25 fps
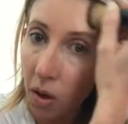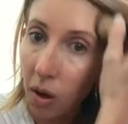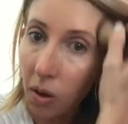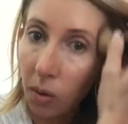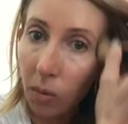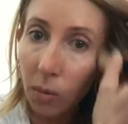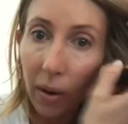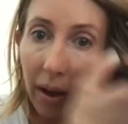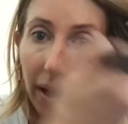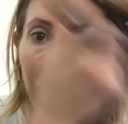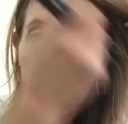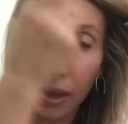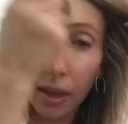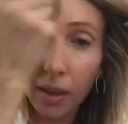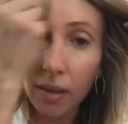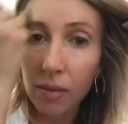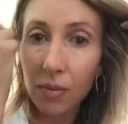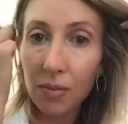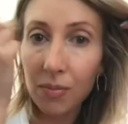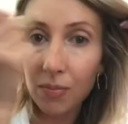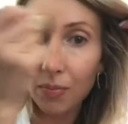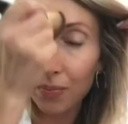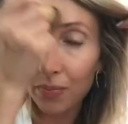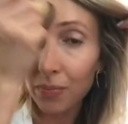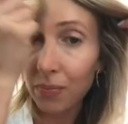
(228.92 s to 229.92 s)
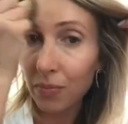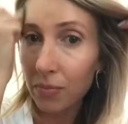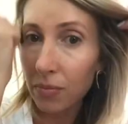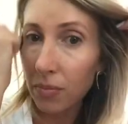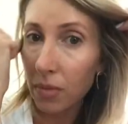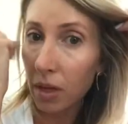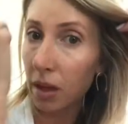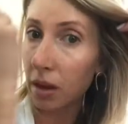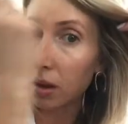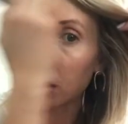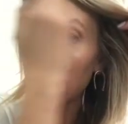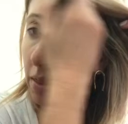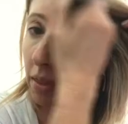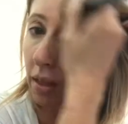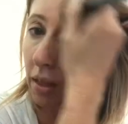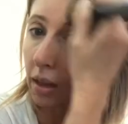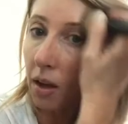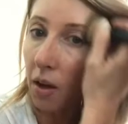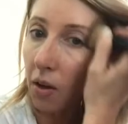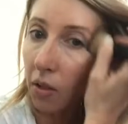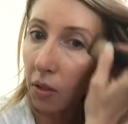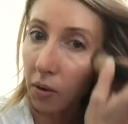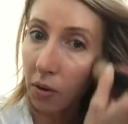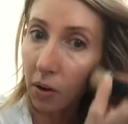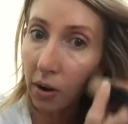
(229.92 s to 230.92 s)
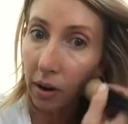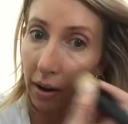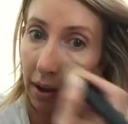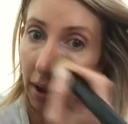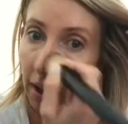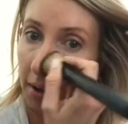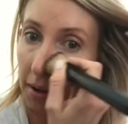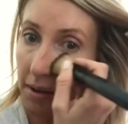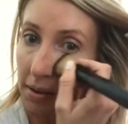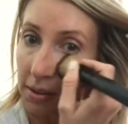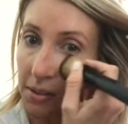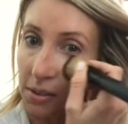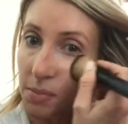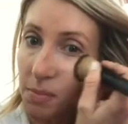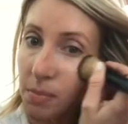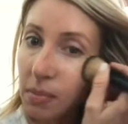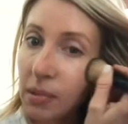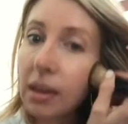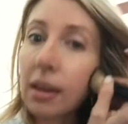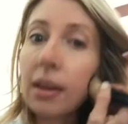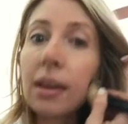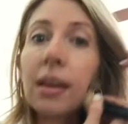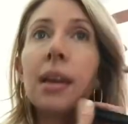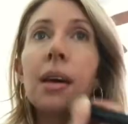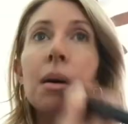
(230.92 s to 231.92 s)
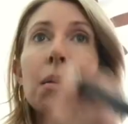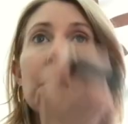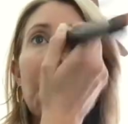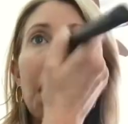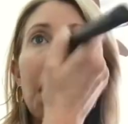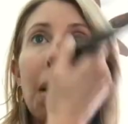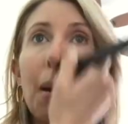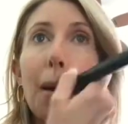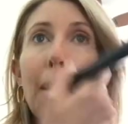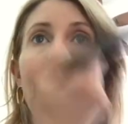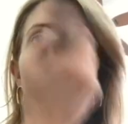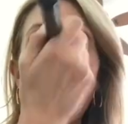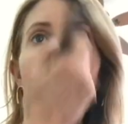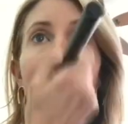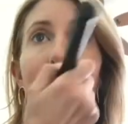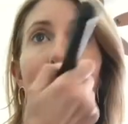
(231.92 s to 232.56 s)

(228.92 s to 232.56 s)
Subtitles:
a long way. And the color again is medium.